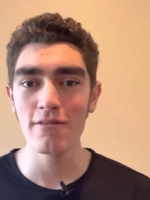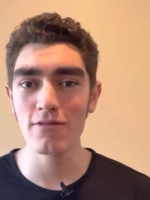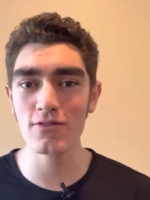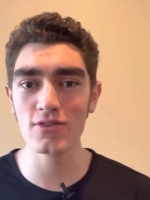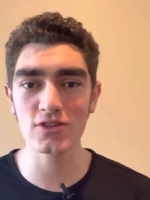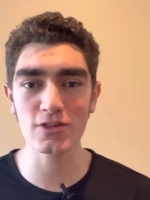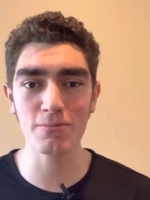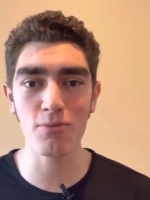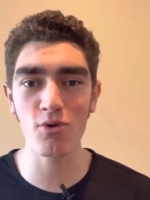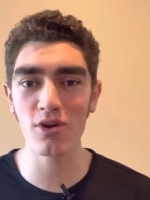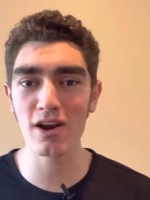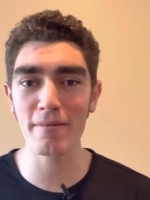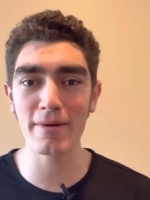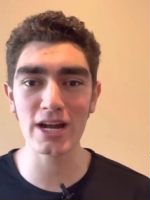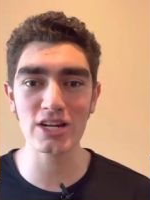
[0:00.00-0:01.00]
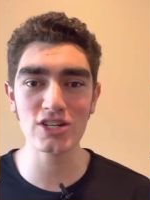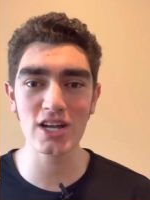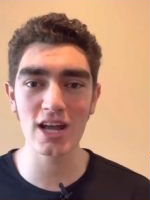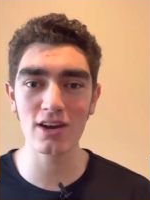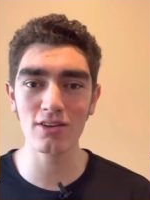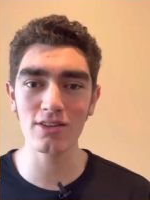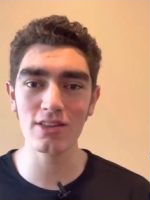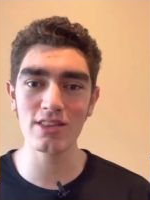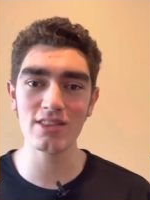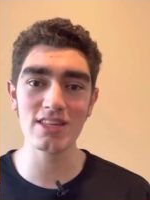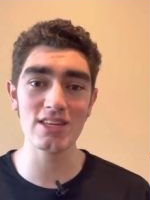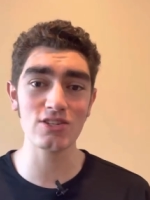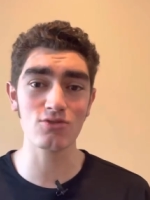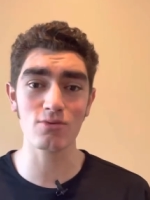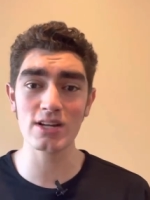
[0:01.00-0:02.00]
for the support on my channel in
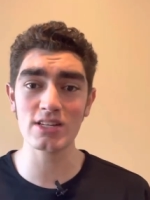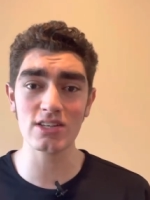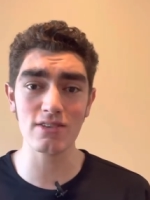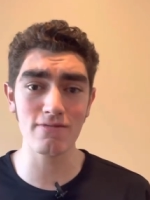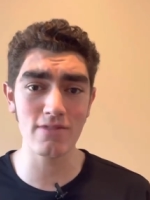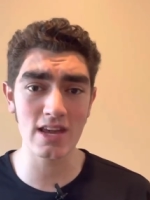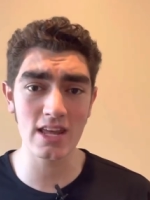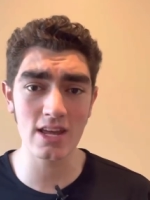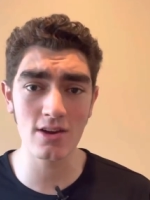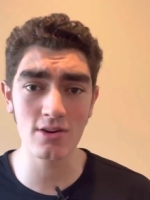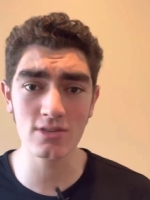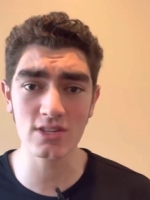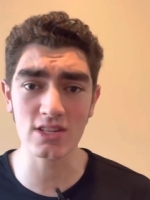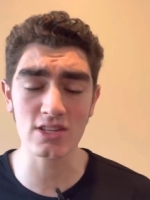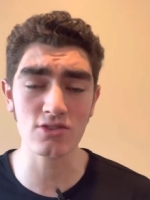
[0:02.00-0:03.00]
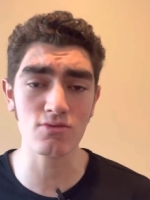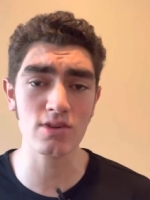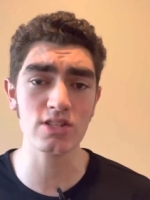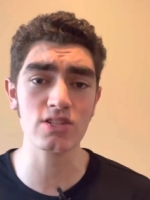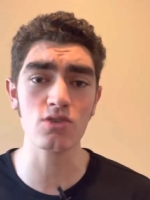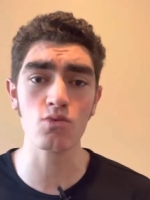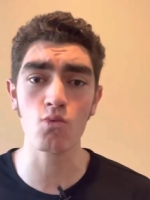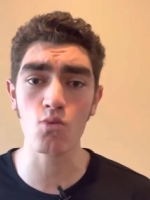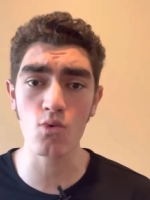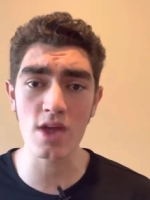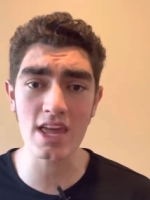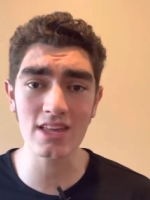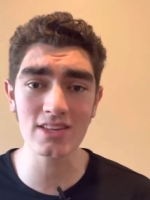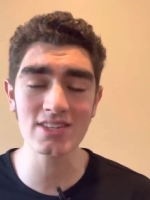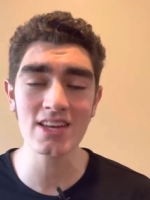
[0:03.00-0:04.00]
these recent videos, in these recent
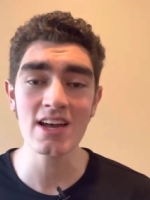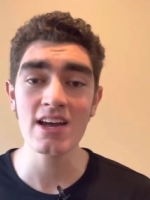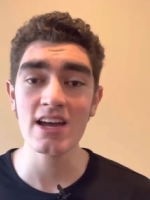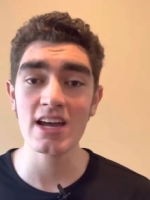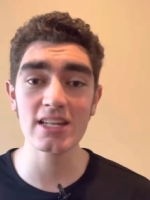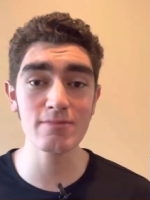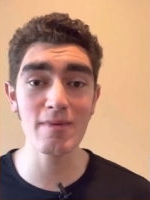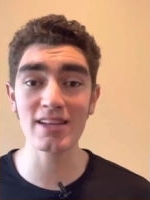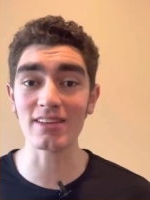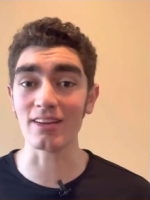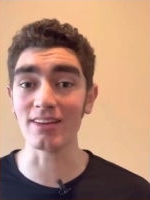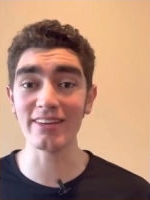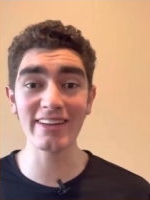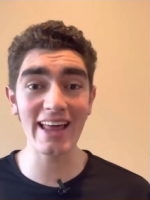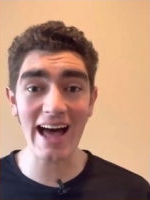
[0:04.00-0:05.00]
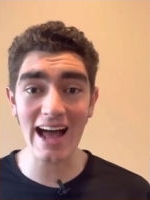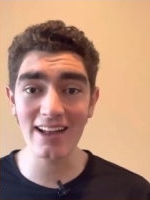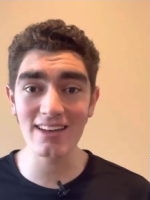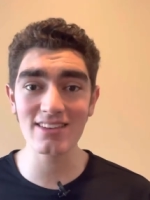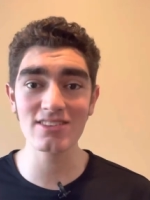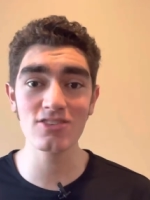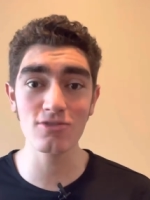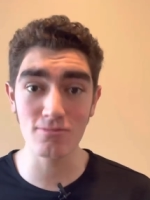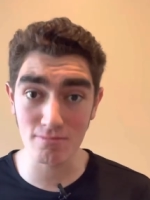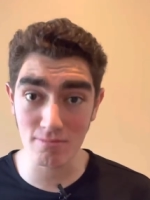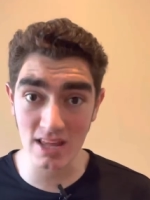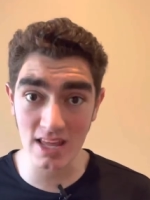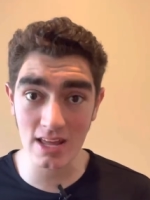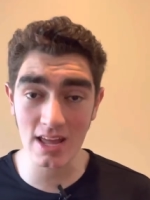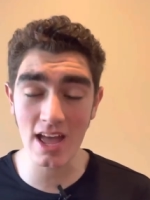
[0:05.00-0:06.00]
weeks. It's meant a lot to
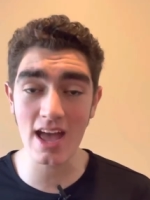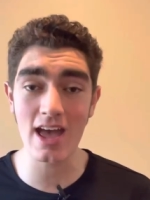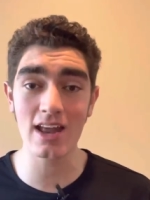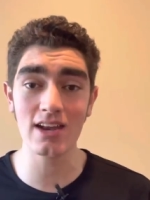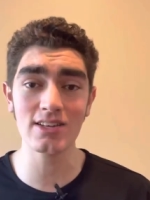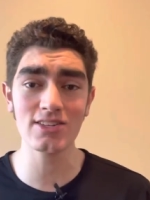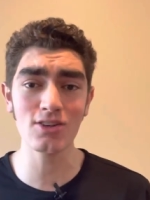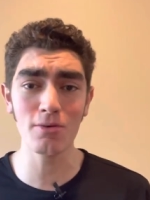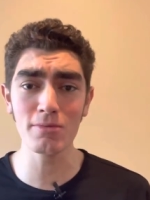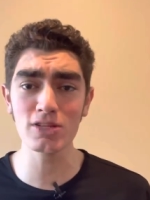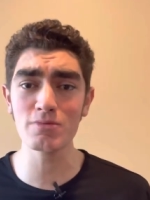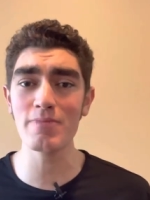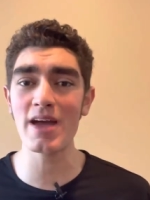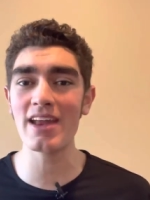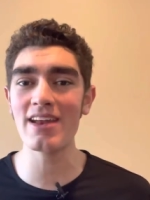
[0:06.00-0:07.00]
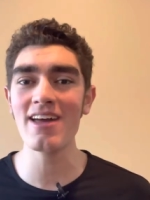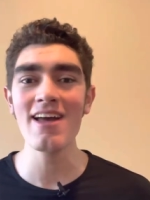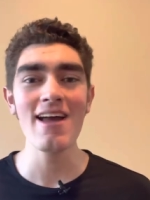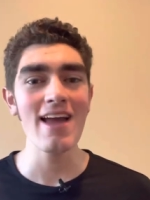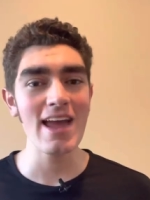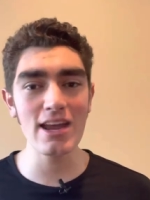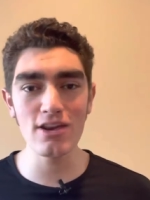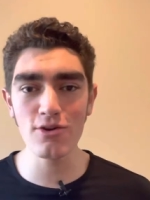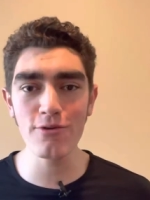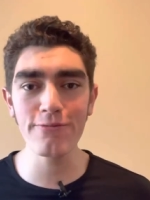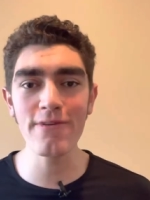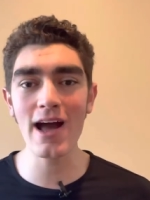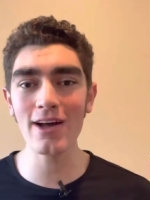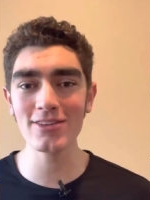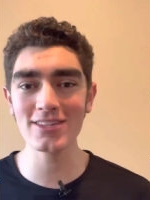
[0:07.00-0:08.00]
me, and it's almost been a
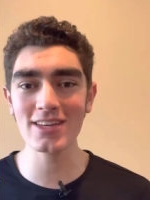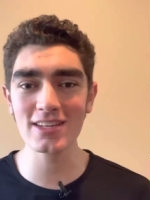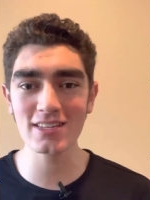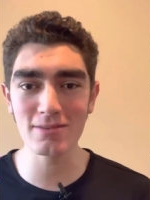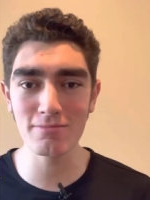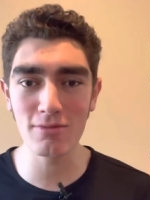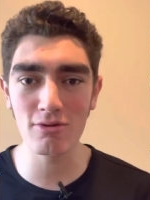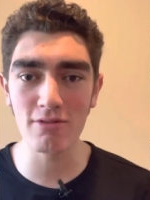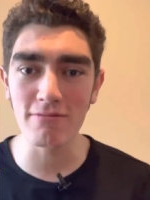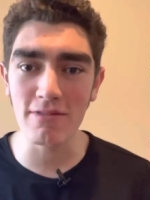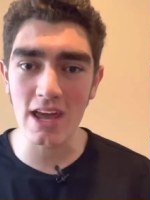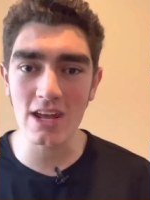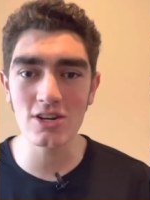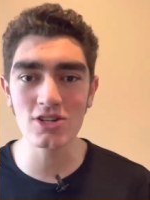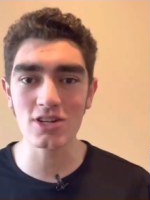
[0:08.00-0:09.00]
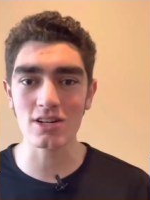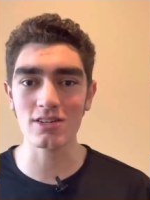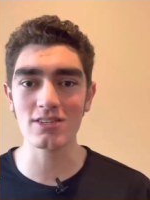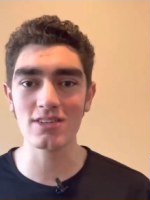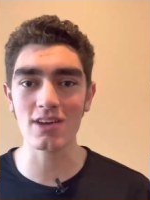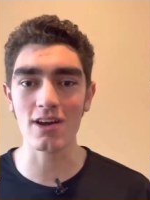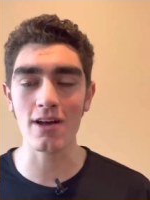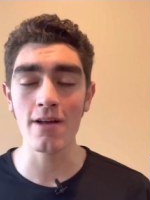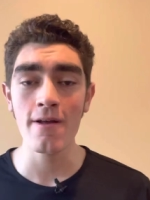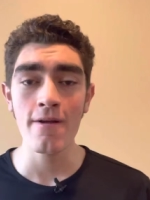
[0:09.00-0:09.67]
newfound sense of motivation to